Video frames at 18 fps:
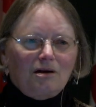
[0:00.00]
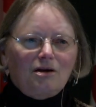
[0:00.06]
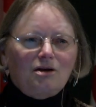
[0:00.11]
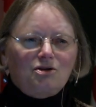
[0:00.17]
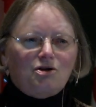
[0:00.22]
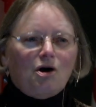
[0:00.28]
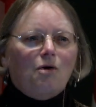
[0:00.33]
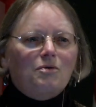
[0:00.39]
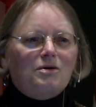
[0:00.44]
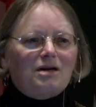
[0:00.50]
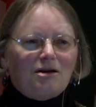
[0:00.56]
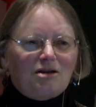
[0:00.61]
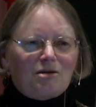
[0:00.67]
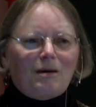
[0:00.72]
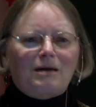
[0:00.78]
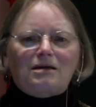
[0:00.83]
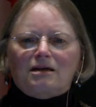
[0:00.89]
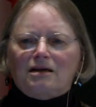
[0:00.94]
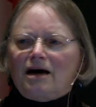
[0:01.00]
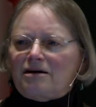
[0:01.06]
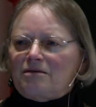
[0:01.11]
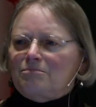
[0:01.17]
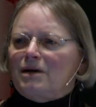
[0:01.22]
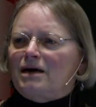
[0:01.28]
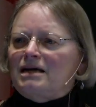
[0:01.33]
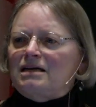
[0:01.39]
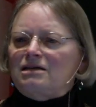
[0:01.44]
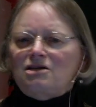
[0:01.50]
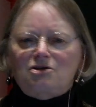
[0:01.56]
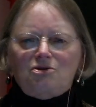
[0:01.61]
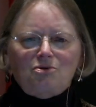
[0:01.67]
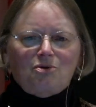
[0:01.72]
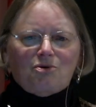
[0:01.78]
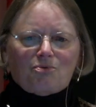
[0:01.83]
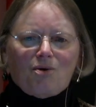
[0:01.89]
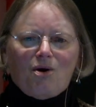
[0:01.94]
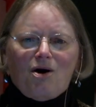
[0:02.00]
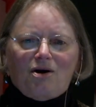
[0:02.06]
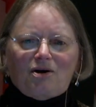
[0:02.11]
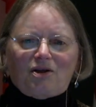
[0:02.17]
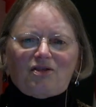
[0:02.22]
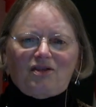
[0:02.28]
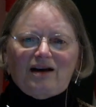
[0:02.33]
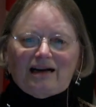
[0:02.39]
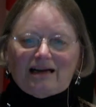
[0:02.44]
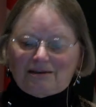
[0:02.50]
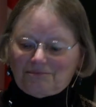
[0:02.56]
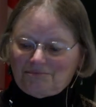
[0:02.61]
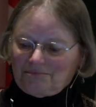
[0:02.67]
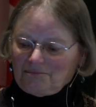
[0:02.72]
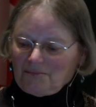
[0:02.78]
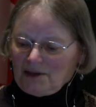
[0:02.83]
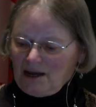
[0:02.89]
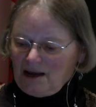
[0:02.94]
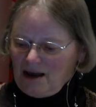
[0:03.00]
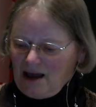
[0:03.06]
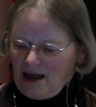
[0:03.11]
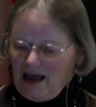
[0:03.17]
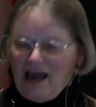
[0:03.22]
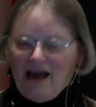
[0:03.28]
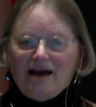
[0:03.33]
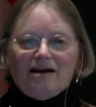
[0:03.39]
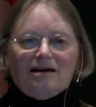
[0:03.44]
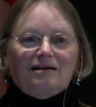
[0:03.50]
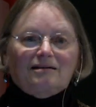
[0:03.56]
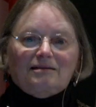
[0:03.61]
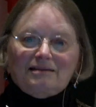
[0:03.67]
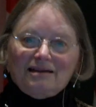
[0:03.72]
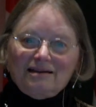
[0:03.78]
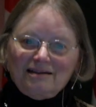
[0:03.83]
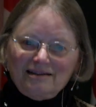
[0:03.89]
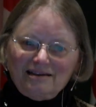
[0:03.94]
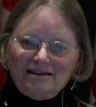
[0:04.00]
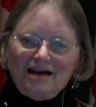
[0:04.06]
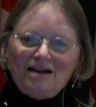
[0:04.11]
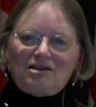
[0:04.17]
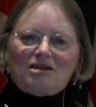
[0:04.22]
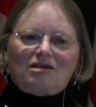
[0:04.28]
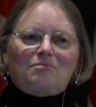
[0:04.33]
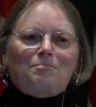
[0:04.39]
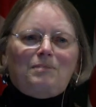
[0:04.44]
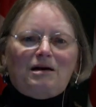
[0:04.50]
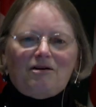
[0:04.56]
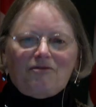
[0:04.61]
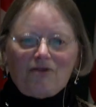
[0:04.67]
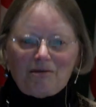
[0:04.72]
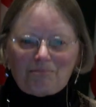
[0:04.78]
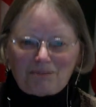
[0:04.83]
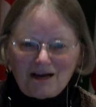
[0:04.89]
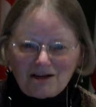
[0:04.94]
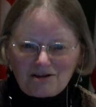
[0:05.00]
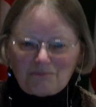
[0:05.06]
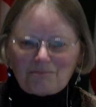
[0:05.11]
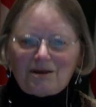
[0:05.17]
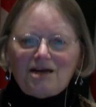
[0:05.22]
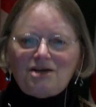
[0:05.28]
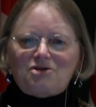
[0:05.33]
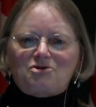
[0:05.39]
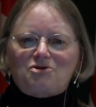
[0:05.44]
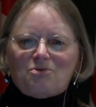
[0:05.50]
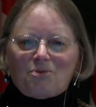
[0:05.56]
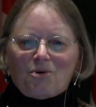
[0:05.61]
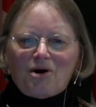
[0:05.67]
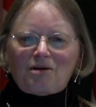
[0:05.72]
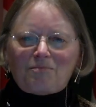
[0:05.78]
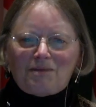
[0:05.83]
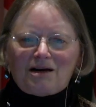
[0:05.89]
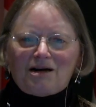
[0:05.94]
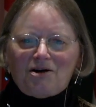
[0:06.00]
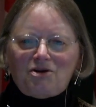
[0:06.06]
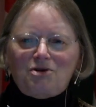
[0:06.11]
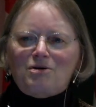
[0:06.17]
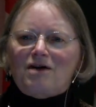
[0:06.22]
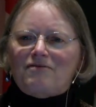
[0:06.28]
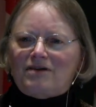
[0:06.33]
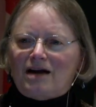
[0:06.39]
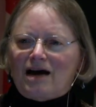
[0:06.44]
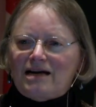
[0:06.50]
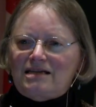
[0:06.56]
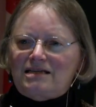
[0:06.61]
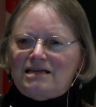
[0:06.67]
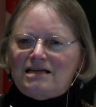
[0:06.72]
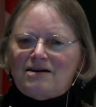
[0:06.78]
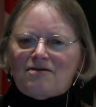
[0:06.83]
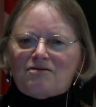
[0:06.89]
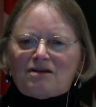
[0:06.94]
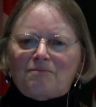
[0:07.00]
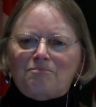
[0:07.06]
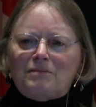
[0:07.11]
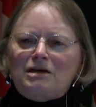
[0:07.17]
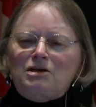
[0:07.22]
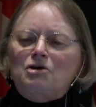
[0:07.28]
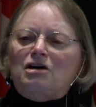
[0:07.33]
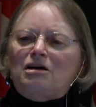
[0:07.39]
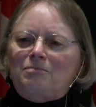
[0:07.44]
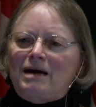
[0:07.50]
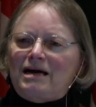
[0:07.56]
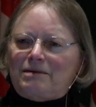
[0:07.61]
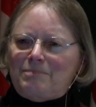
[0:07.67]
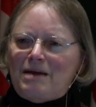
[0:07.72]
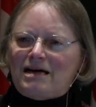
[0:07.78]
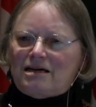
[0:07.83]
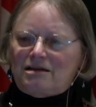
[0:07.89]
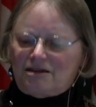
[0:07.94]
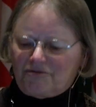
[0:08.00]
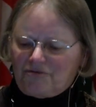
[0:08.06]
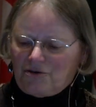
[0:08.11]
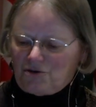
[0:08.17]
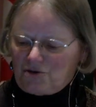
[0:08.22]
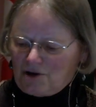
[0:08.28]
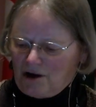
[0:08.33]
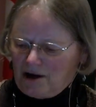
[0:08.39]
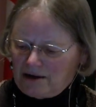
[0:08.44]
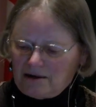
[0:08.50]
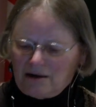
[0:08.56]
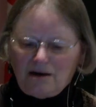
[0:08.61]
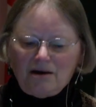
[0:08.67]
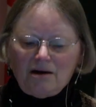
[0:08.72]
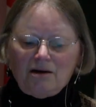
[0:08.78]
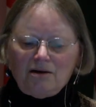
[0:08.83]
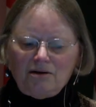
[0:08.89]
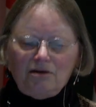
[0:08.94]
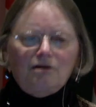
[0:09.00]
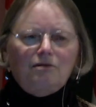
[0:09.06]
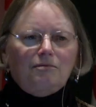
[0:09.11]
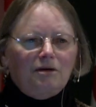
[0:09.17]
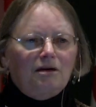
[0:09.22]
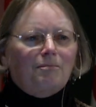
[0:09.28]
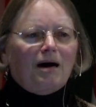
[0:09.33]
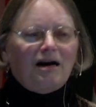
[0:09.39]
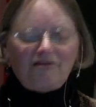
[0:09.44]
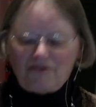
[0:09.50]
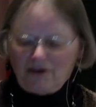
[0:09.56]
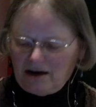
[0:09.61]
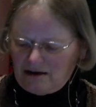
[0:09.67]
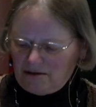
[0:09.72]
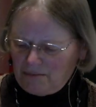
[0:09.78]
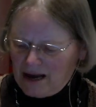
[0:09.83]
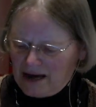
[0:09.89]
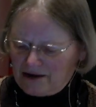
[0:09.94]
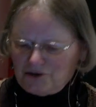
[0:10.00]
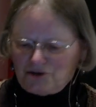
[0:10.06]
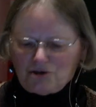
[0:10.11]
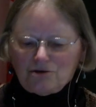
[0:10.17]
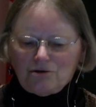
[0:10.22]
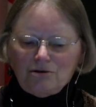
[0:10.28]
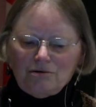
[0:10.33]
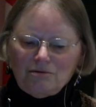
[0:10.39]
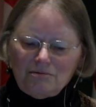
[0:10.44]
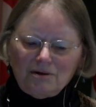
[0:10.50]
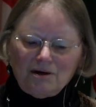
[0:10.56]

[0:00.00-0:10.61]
don't spend a lot of money to do the wrong thing. And it's been a very pleasant place to work because you have an idea of something you could make a difference on. You might find a manager who